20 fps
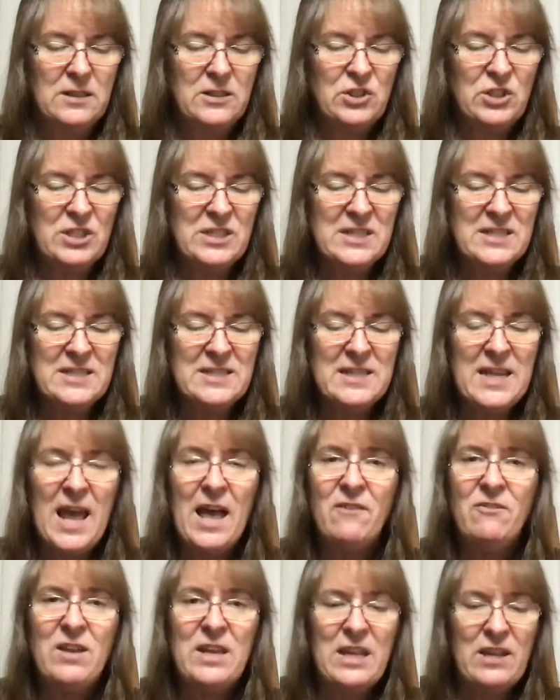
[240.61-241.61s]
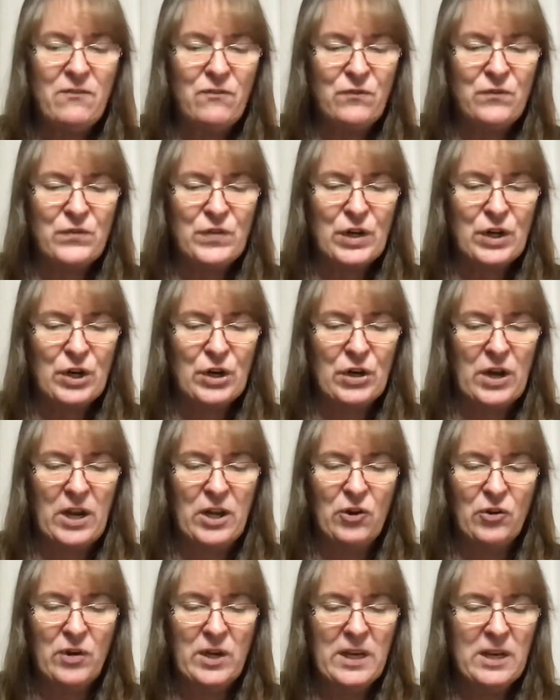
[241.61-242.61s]
"She doesn't have any fur,
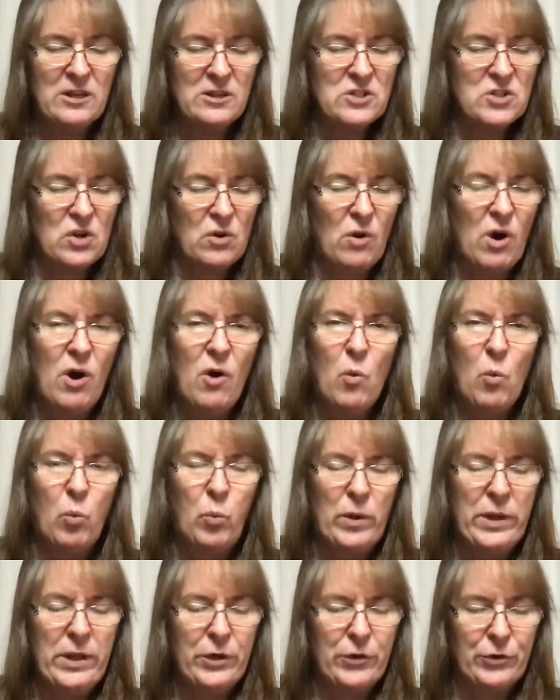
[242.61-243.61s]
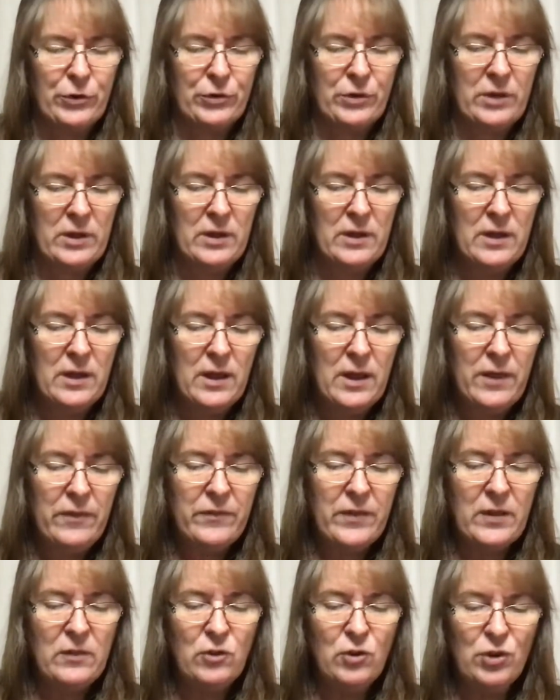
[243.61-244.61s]
and her ears are all weird.
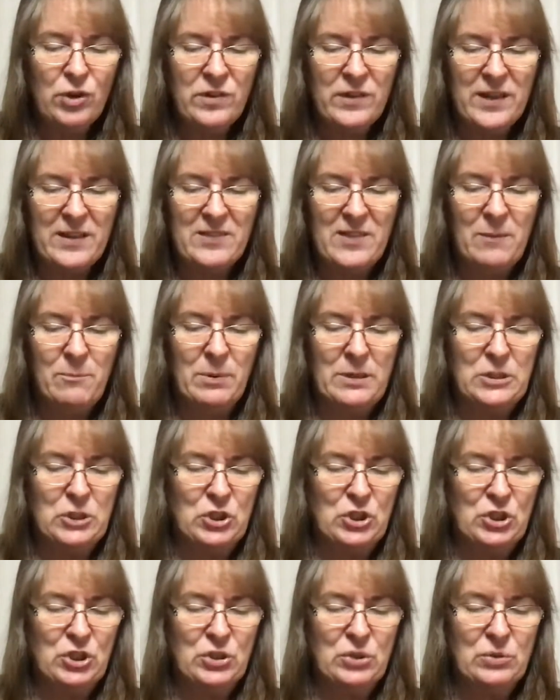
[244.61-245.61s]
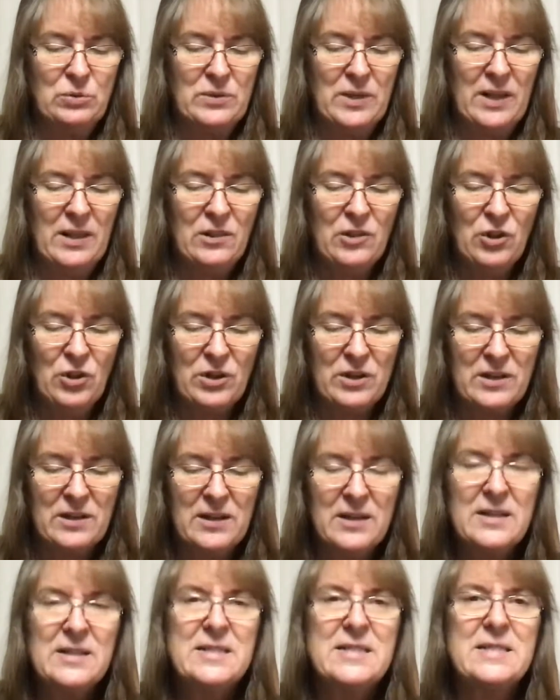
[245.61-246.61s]
They look like they've been chewed, and look,
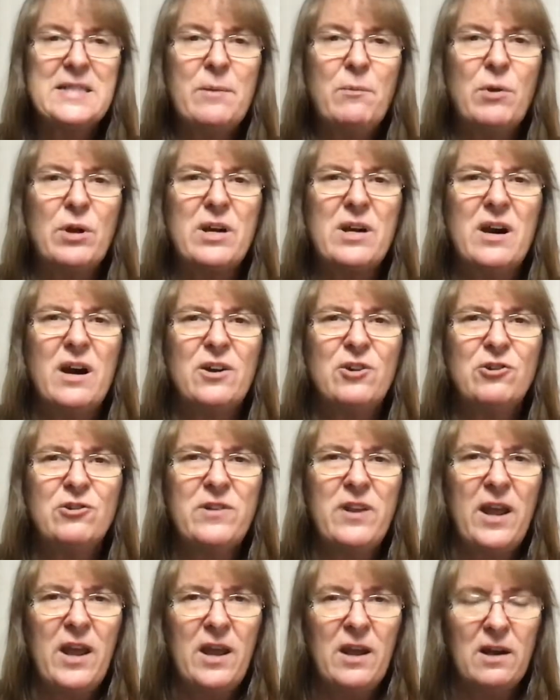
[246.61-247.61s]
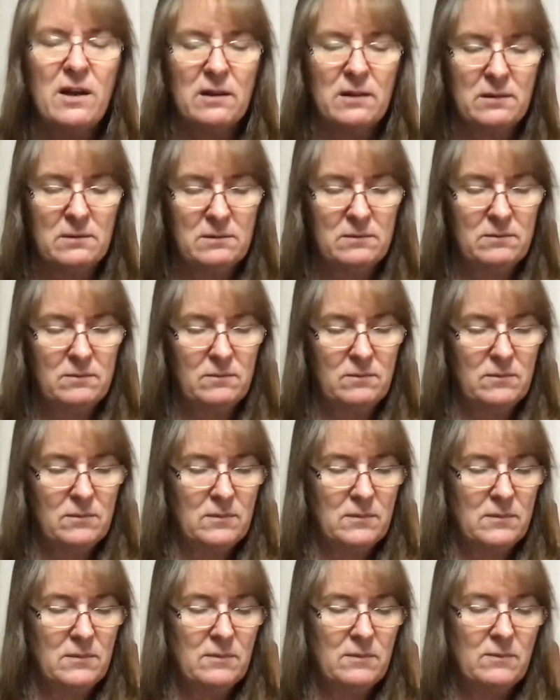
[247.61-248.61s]
someone cut her tail."
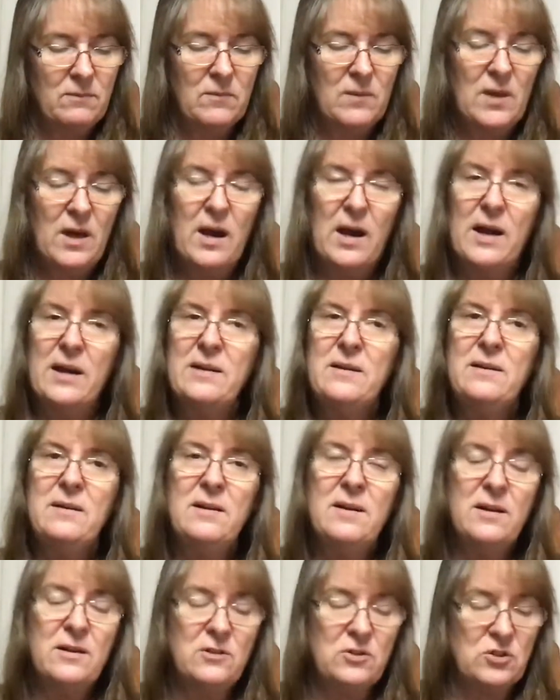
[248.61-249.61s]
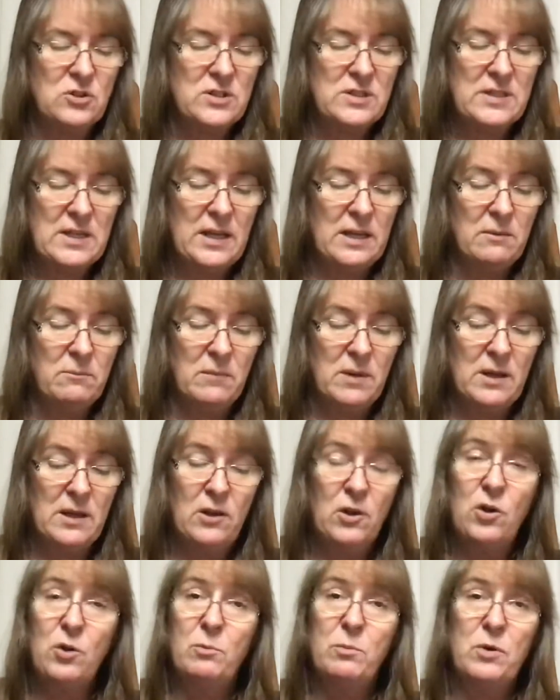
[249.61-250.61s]
I didn't understand
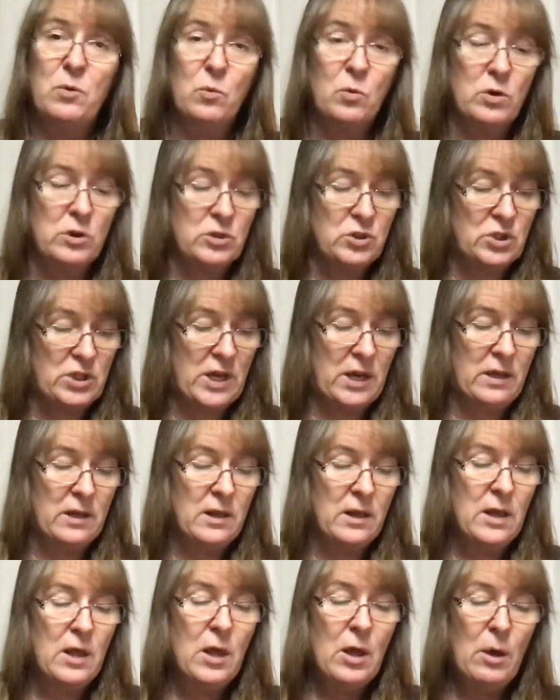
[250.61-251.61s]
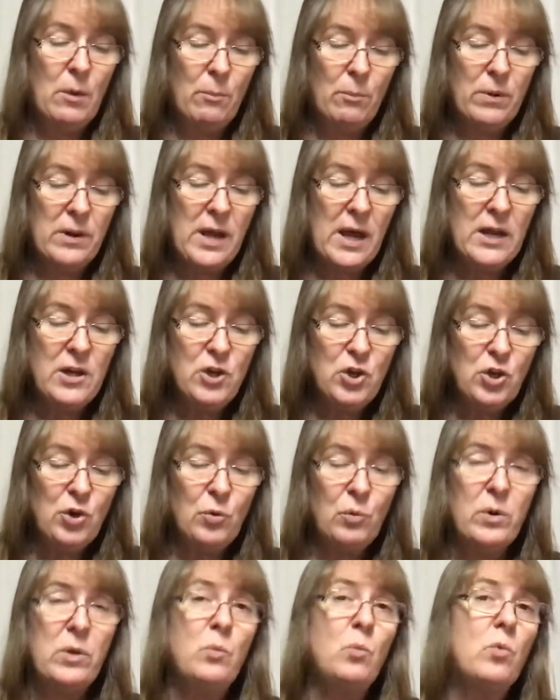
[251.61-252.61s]
many human words yet, but I
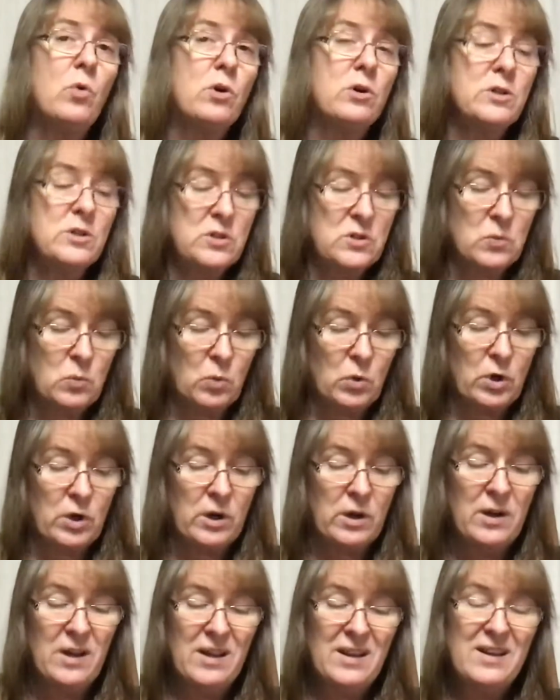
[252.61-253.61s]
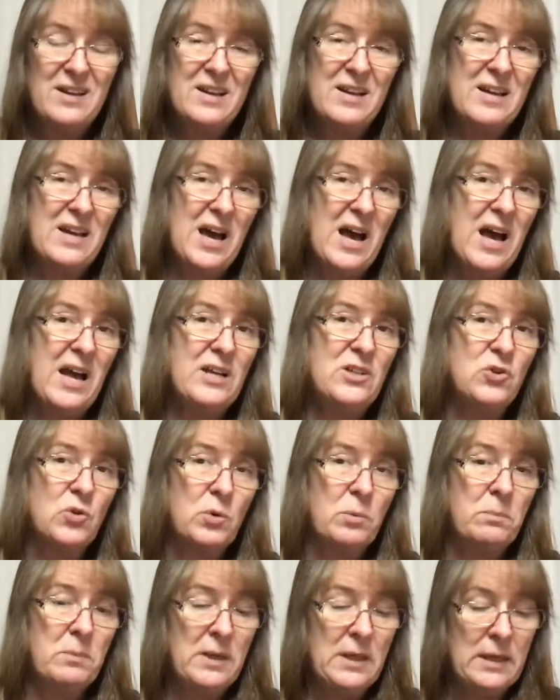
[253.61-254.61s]
knew when words were kind
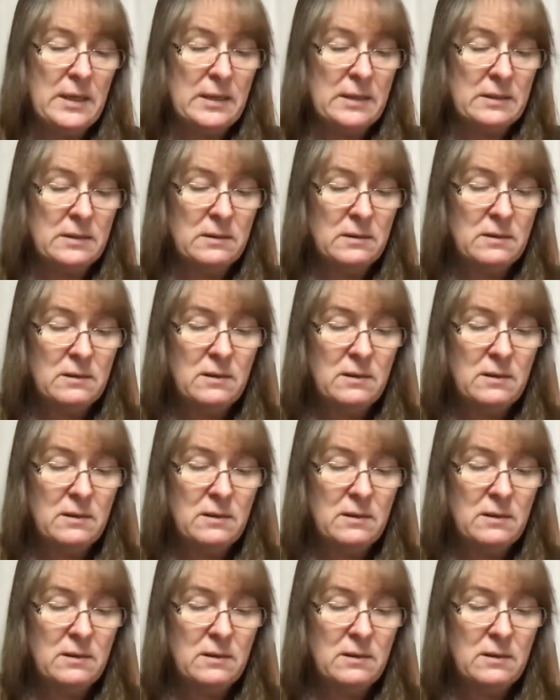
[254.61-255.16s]
or mean.